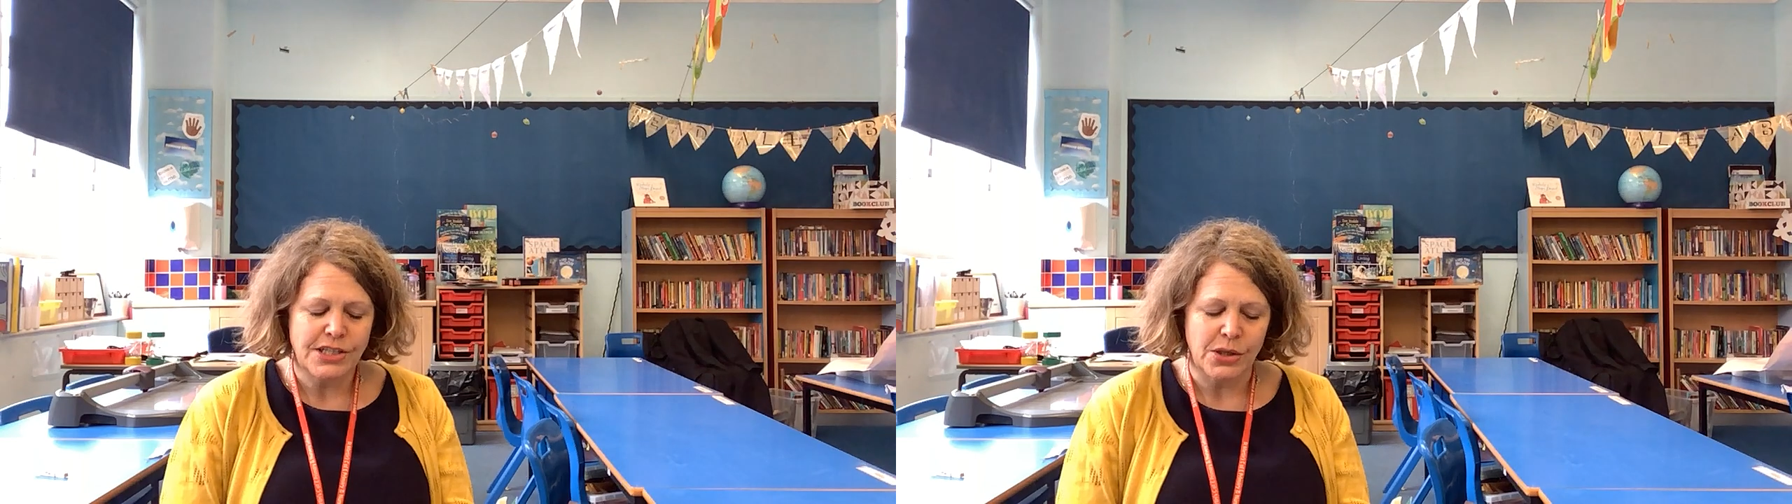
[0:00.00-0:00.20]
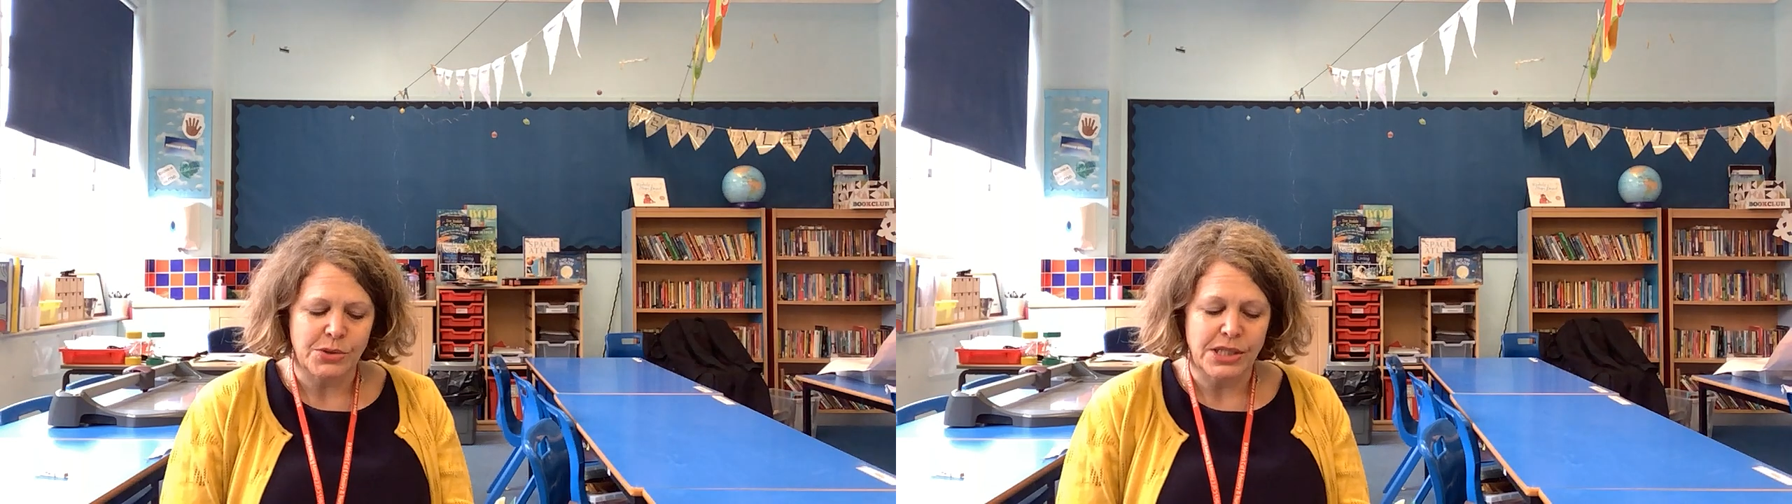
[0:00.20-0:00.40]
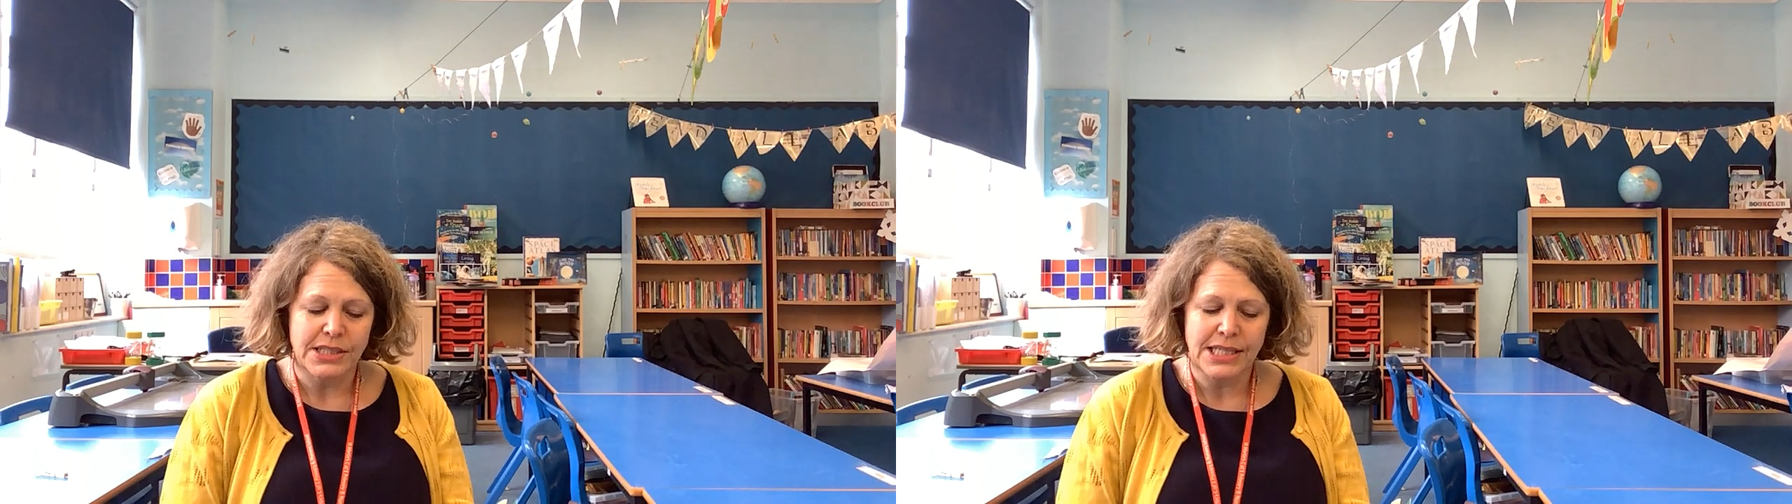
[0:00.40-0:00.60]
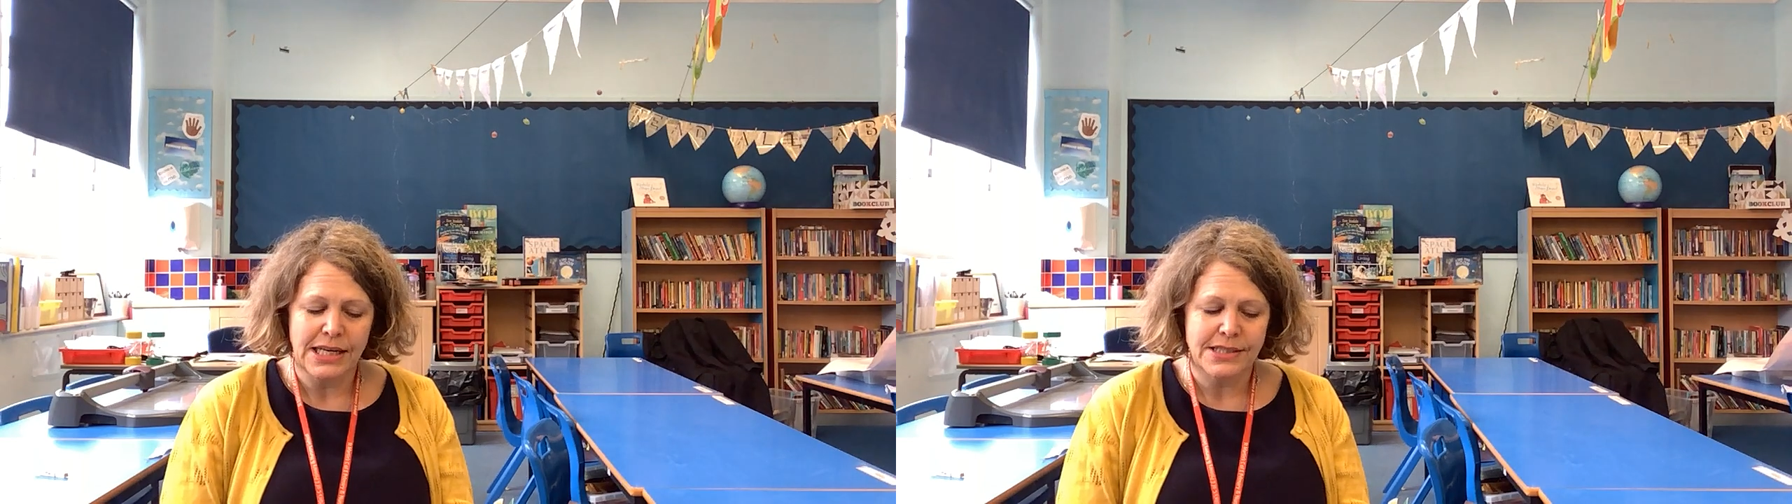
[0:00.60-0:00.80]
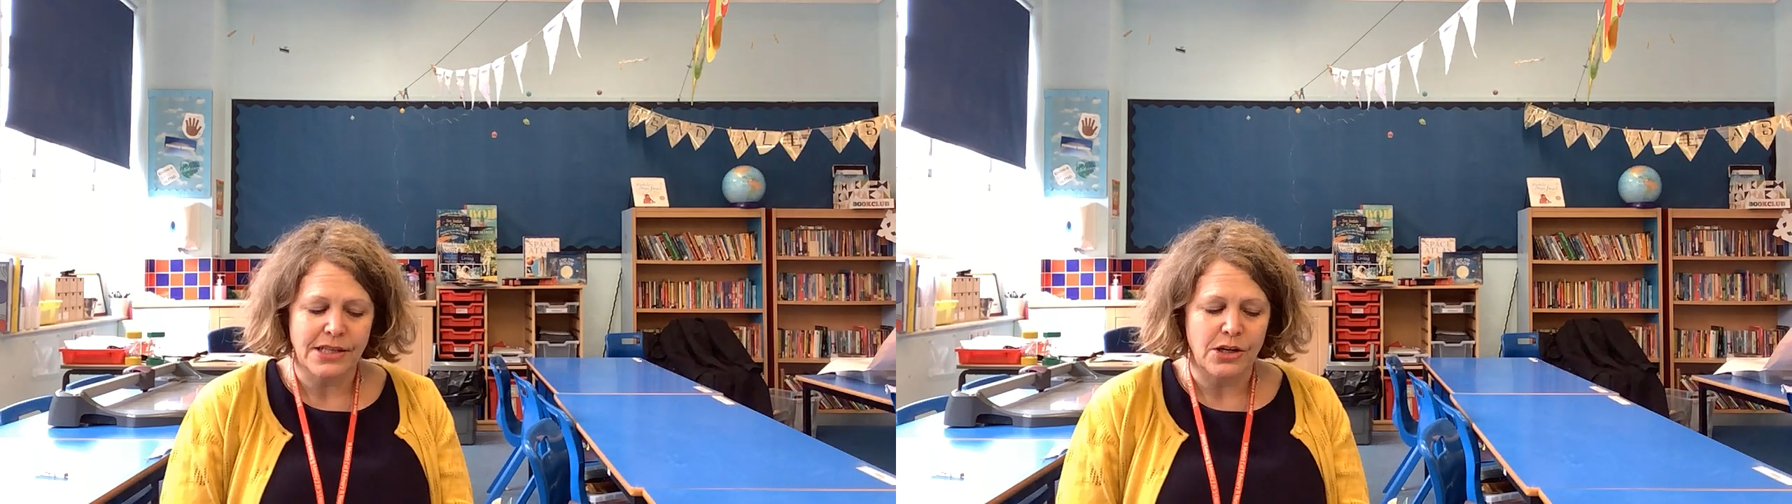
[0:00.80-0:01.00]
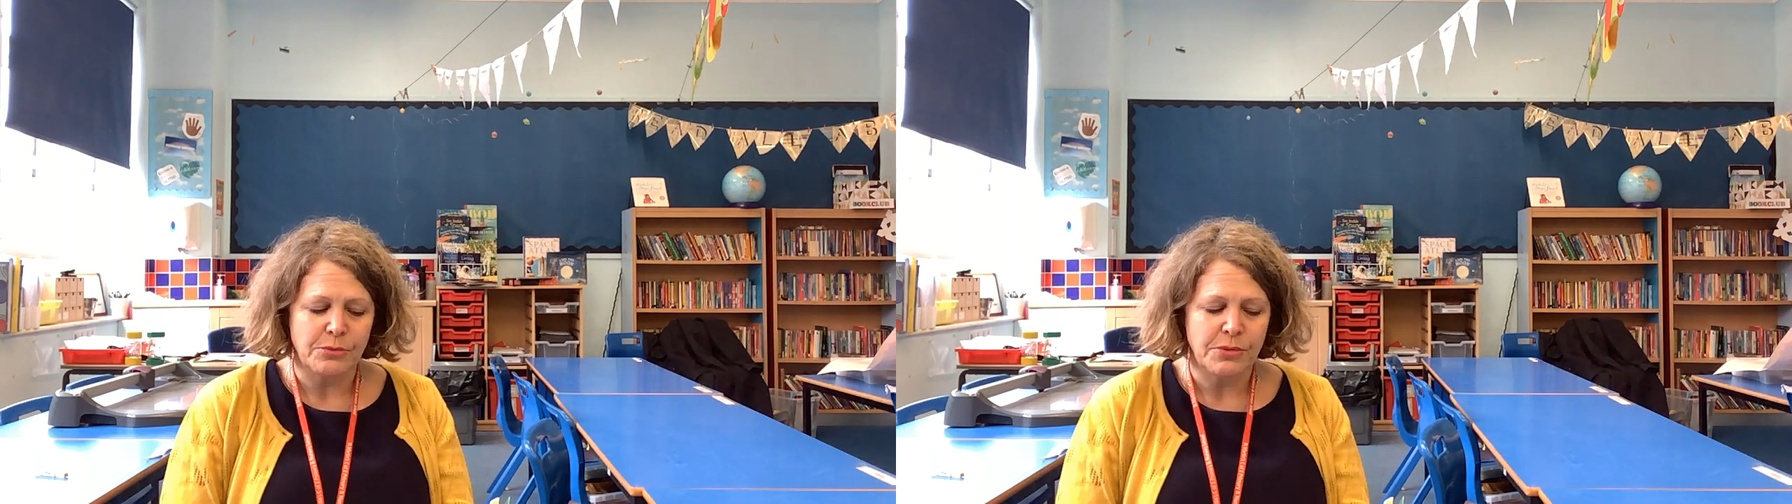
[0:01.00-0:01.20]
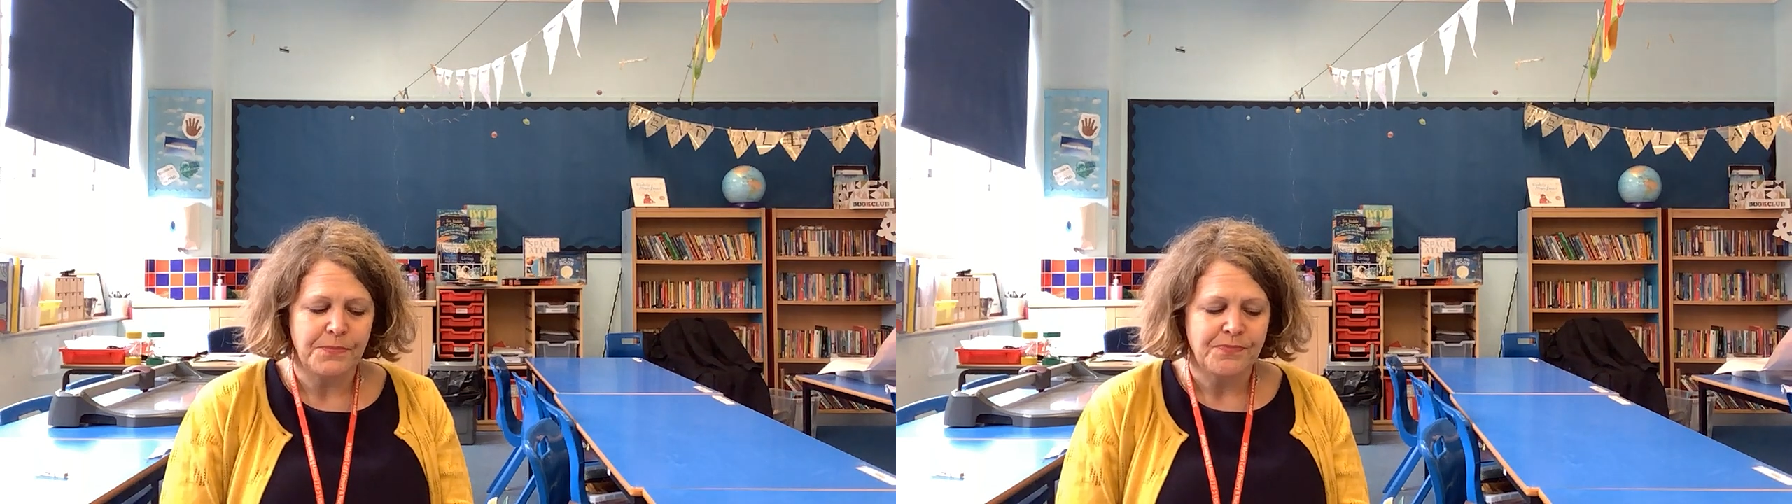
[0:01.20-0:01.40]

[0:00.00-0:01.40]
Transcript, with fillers: holding a telescope